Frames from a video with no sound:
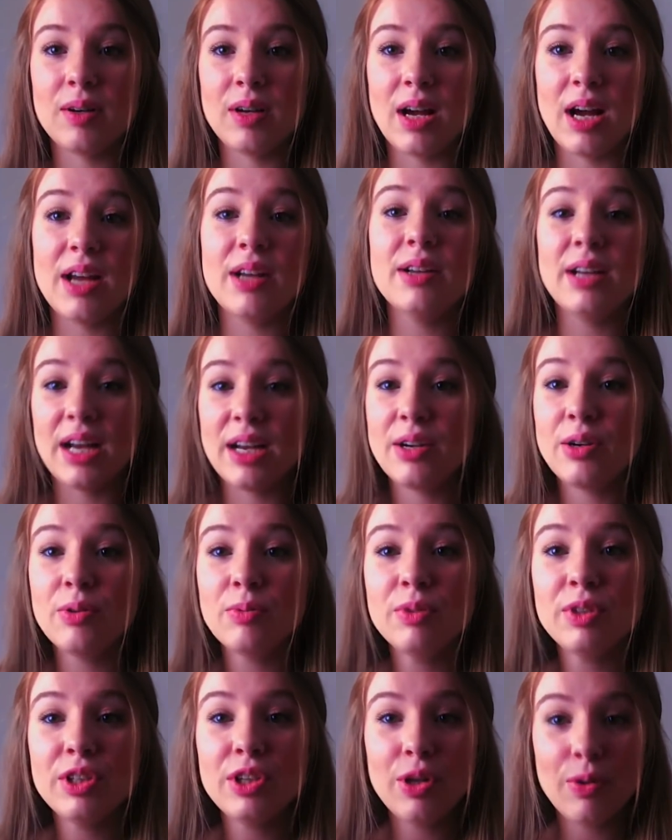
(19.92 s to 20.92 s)
I don't
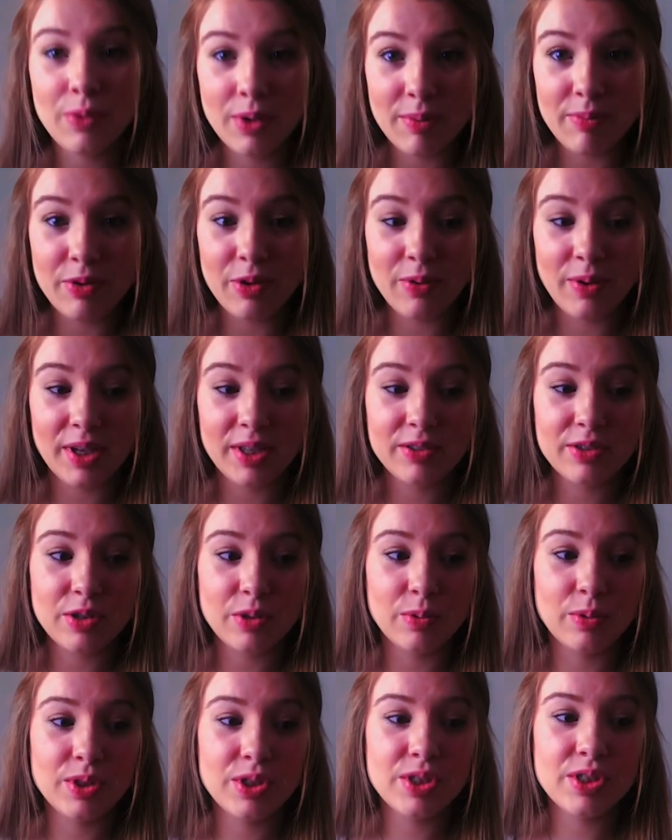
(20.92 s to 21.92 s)
really know what I'm doing, so
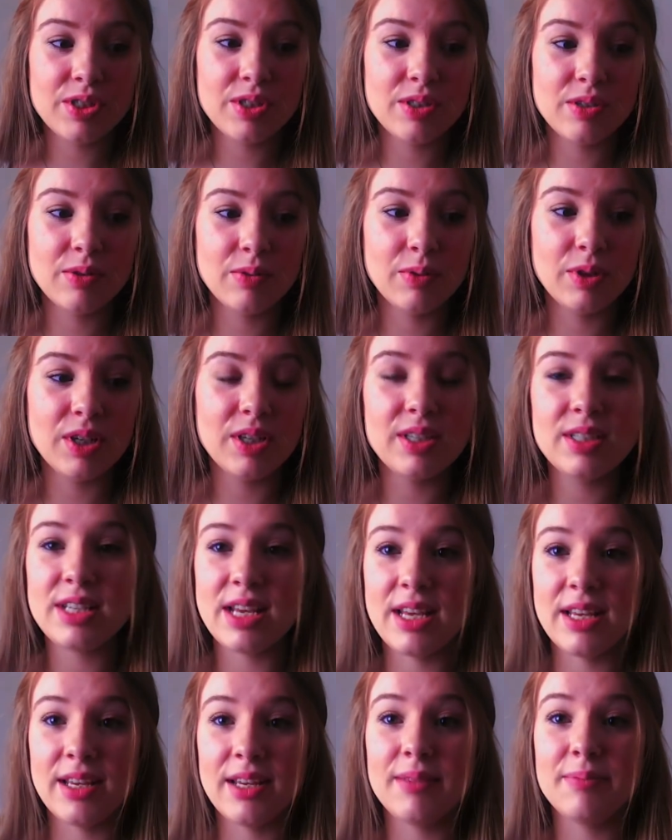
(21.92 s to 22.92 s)
we're gonna
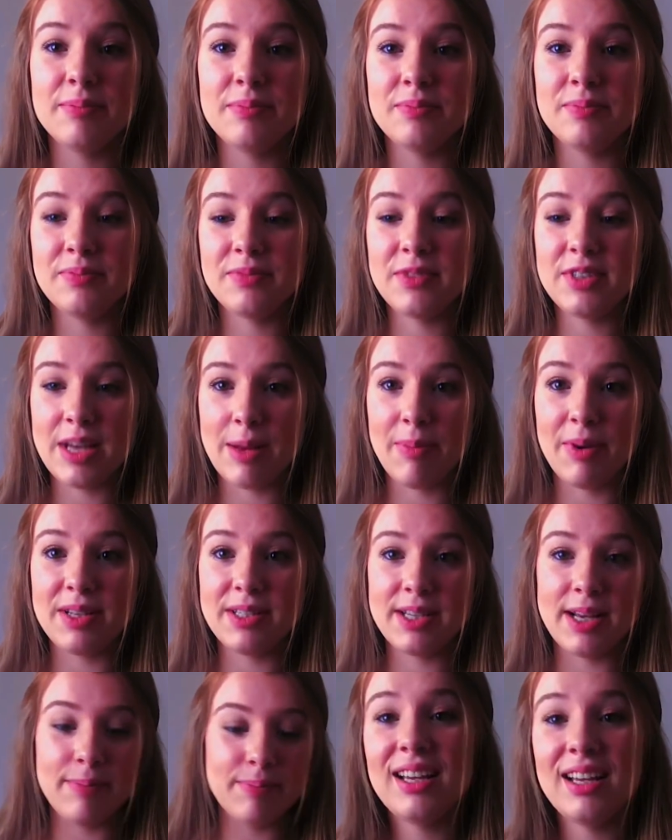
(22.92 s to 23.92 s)
take it step by
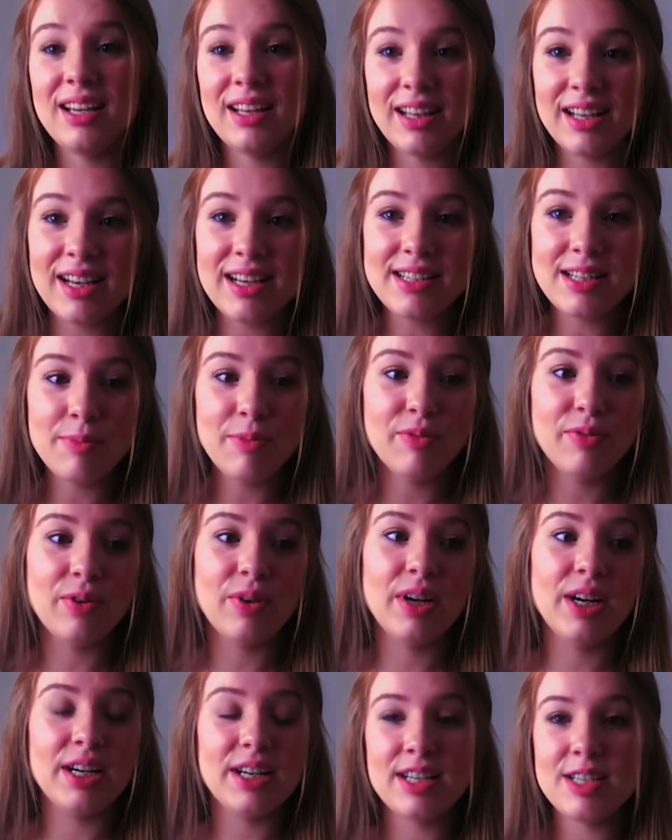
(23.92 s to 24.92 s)
step. Like I said
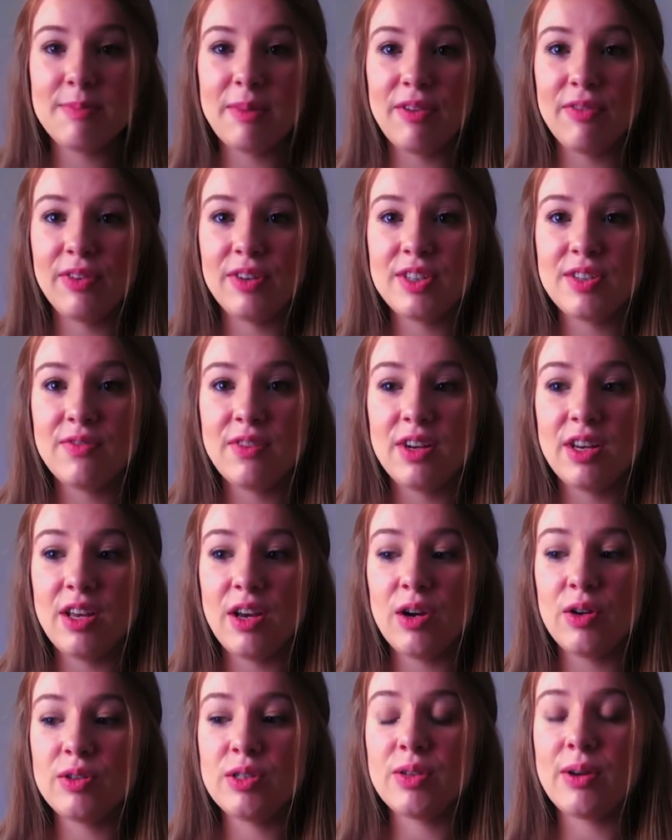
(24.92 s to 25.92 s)
before, it is my first
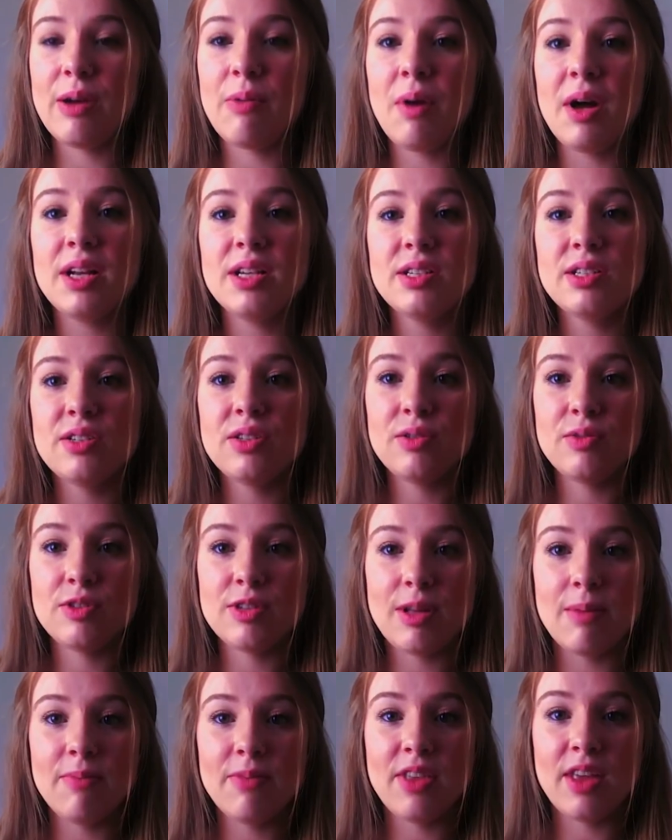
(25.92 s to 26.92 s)
video, so I wanted to do
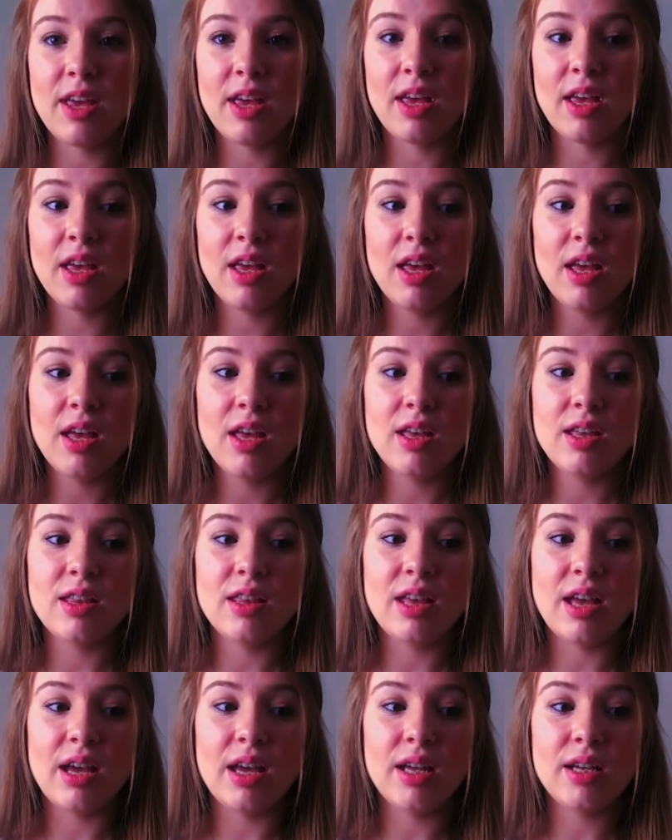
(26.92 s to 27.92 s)
something
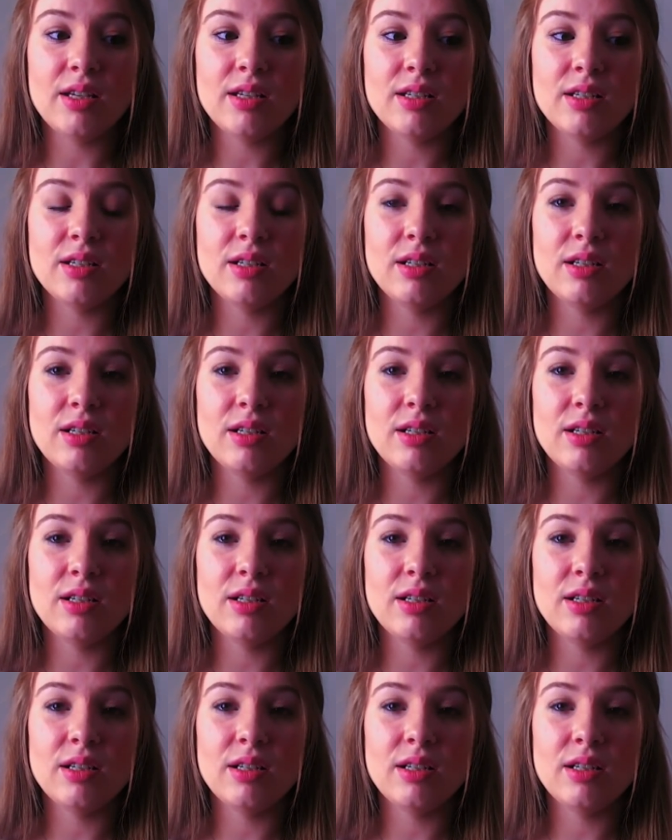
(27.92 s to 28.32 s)
that